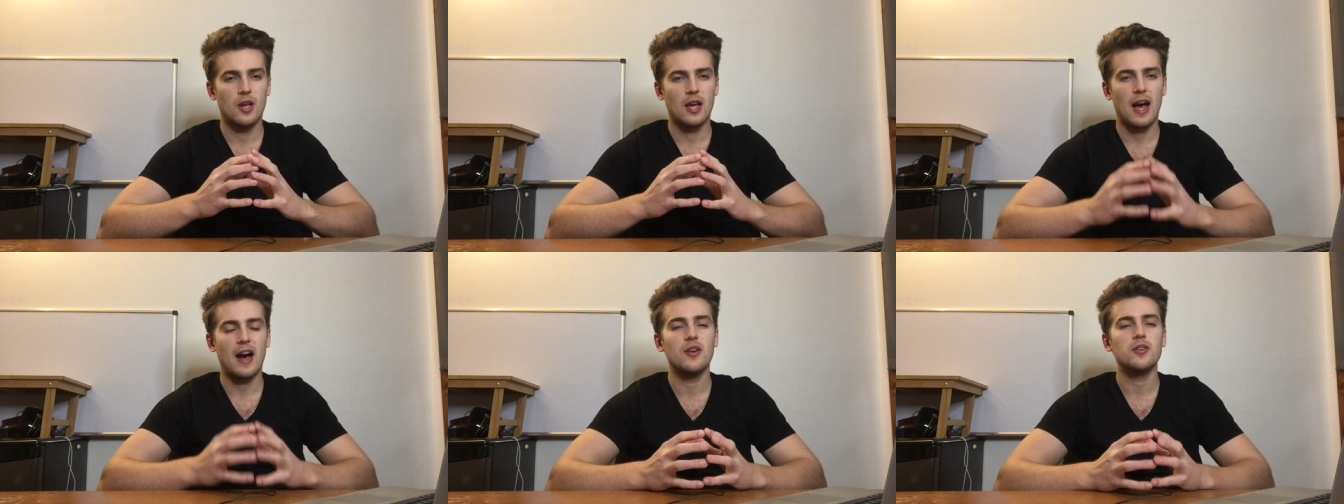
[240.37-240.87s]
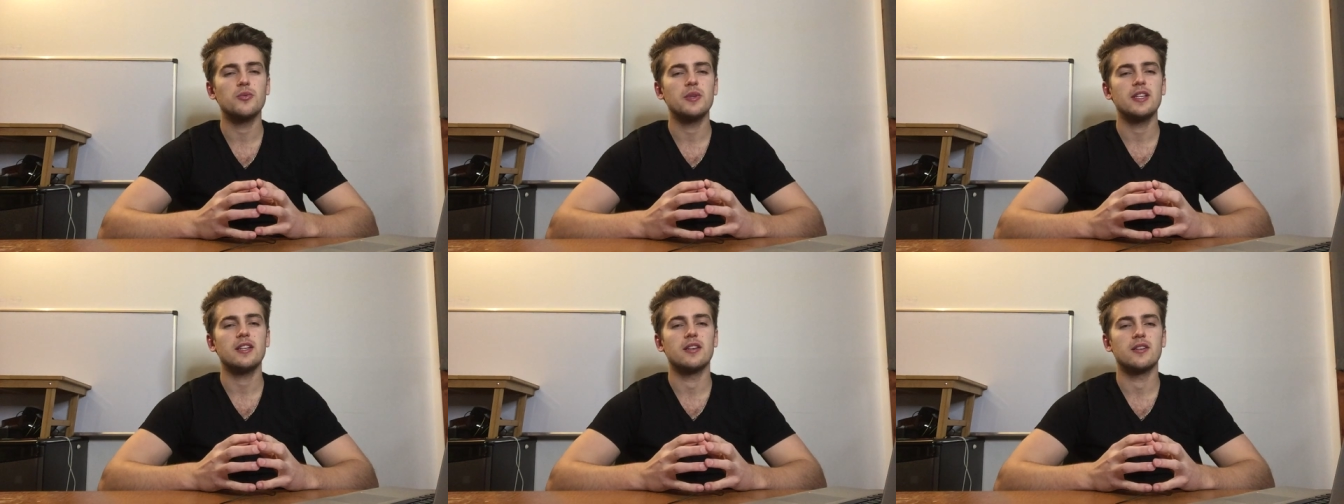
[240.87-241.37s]
how do
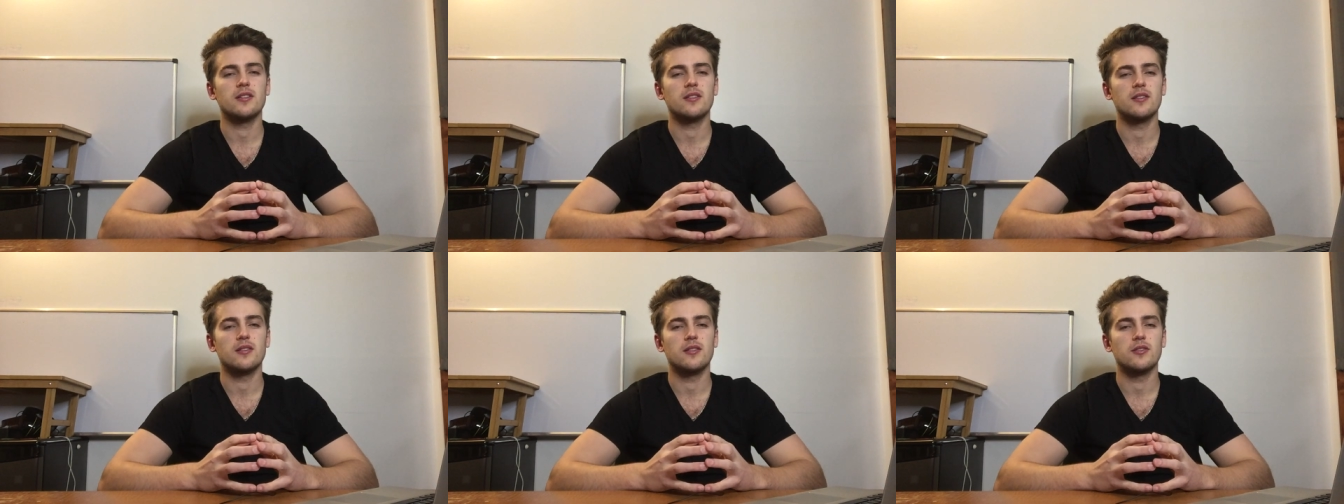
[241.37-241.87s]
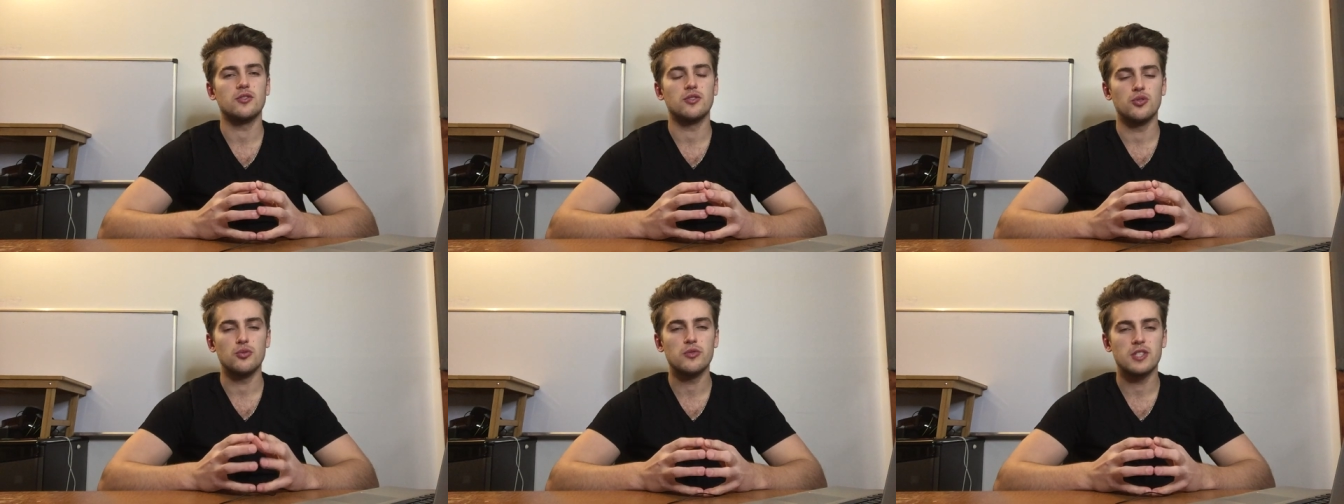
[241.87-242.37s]
we
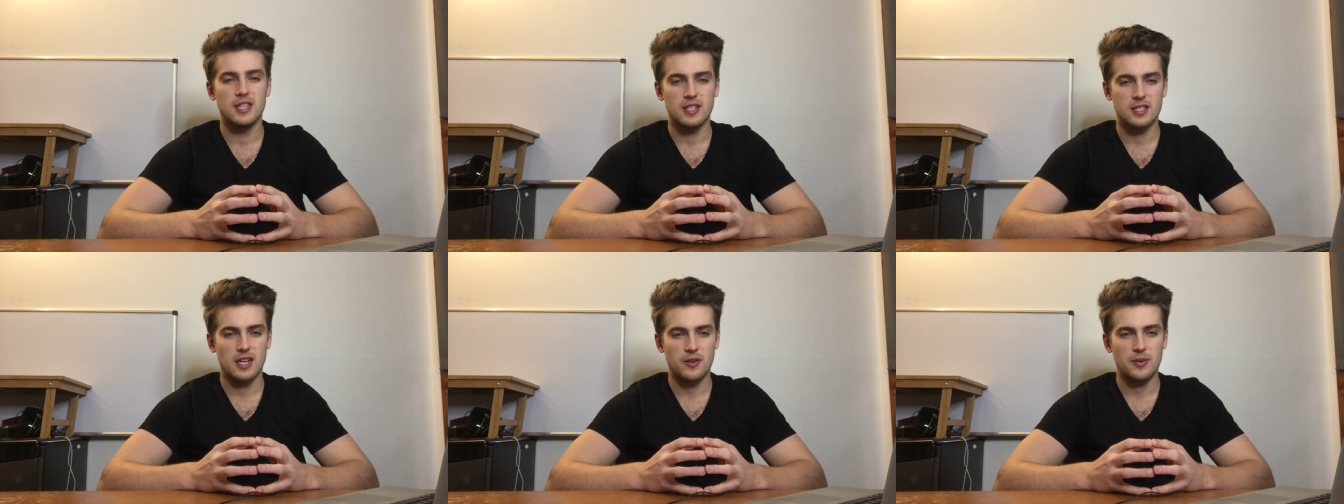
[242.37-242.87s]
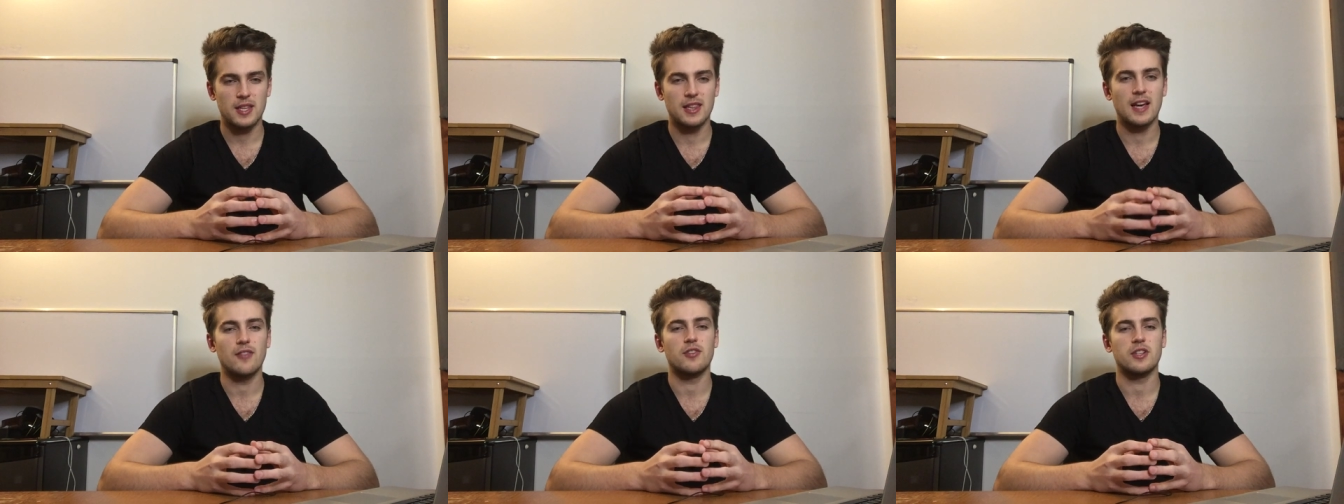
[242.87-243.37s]
use this? How do we
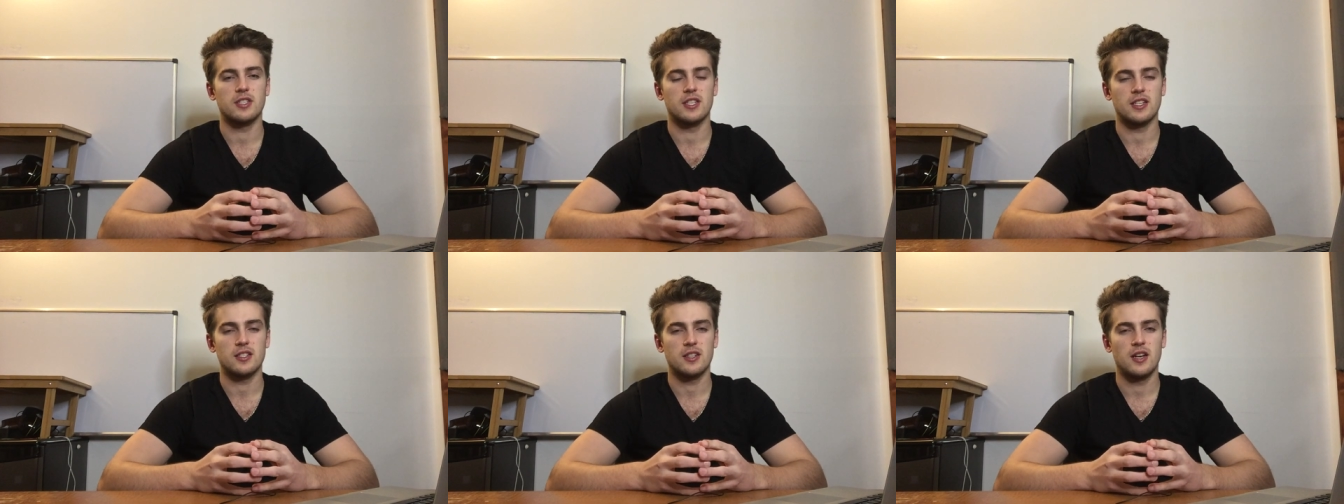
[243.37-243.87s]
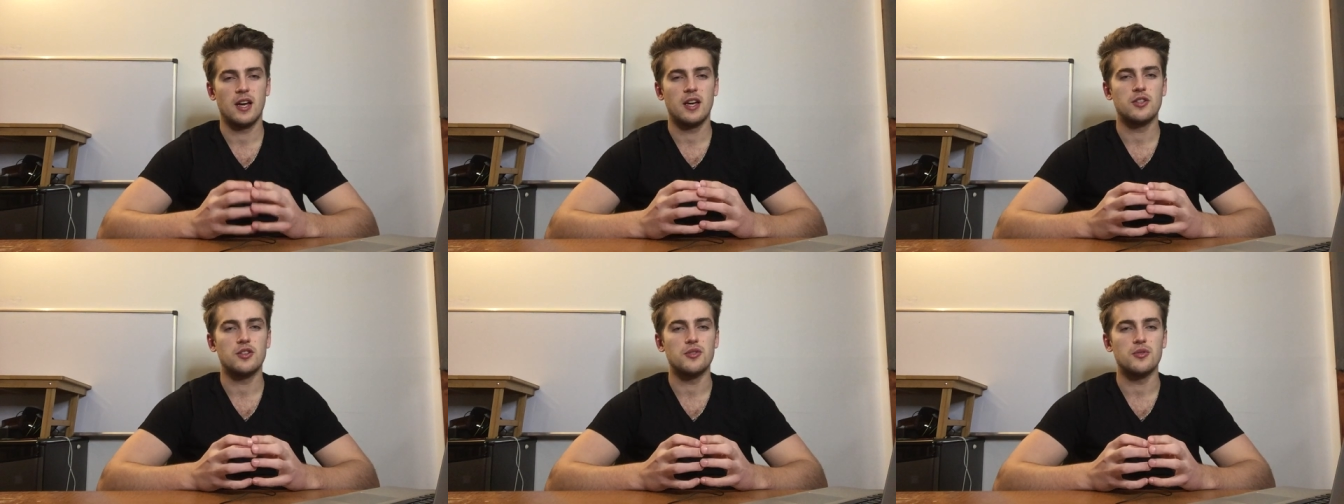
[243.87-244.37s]
leverage this
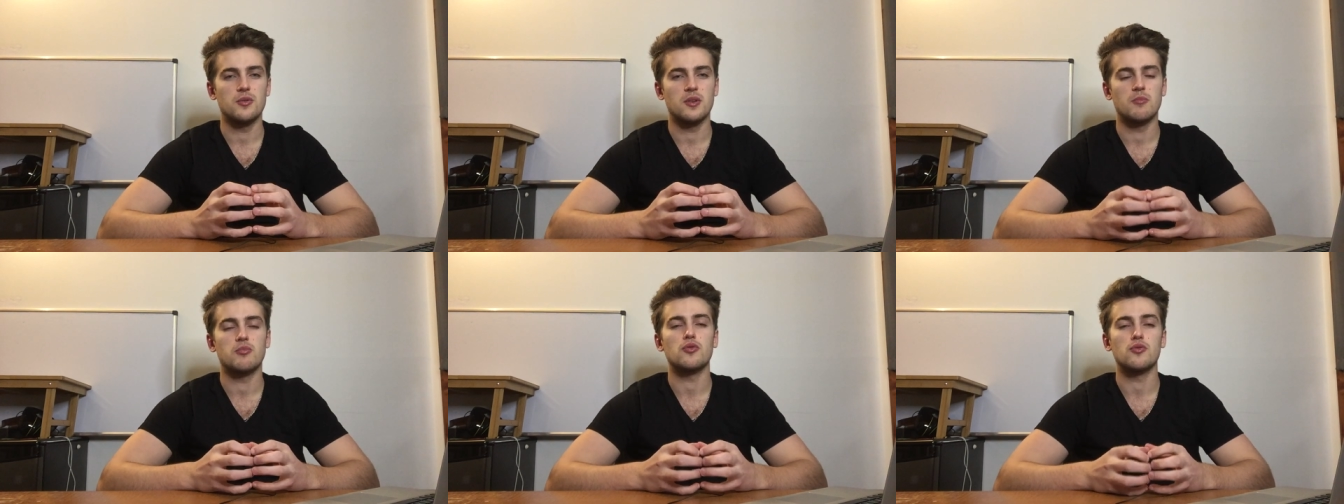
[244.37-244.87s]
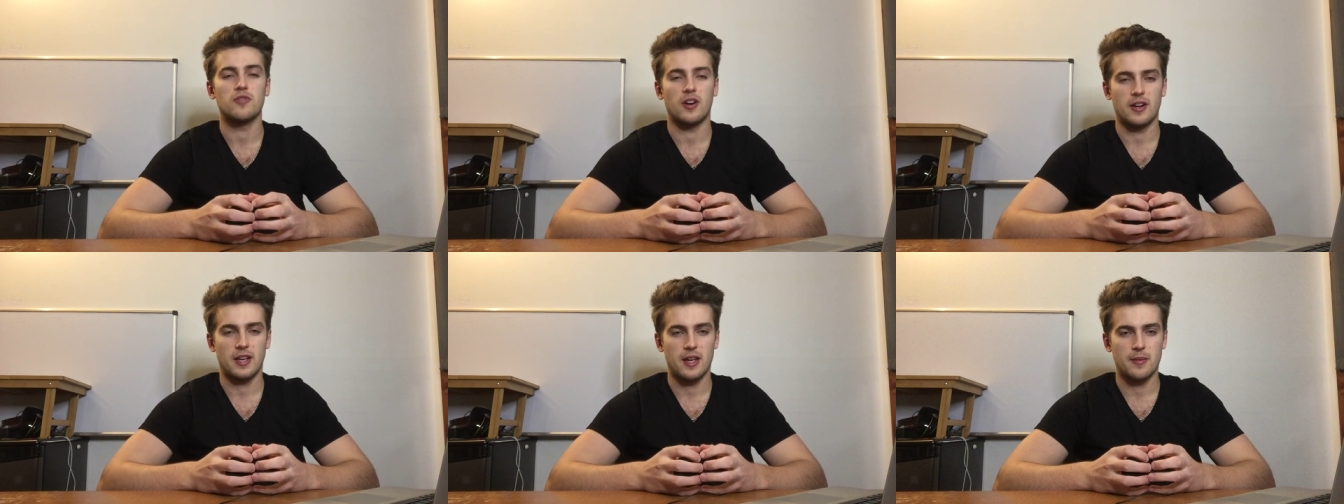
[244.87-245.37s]
to improve
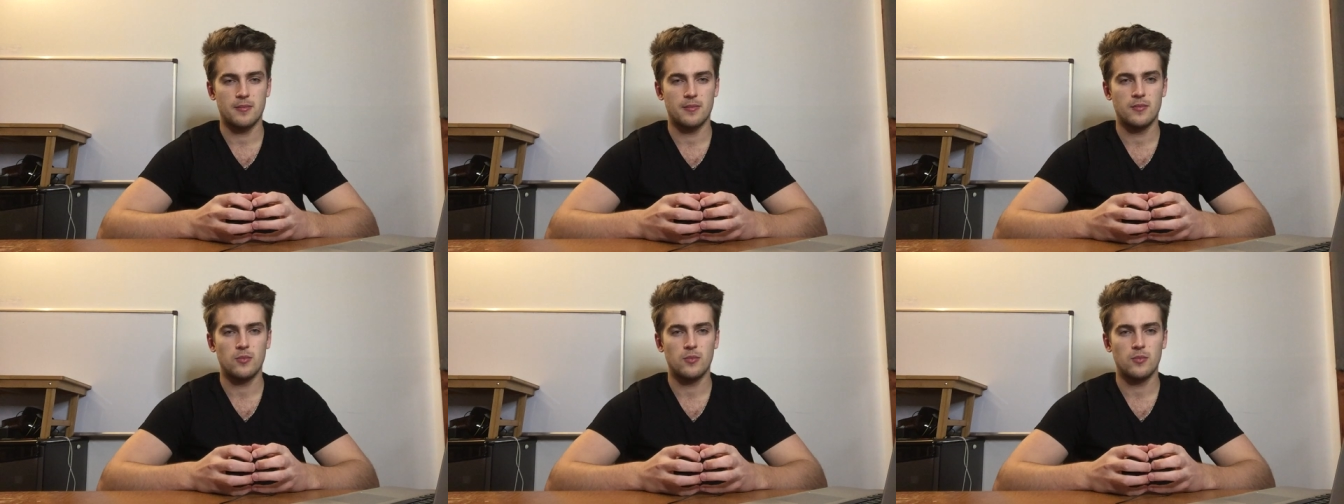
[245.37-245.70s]
our game?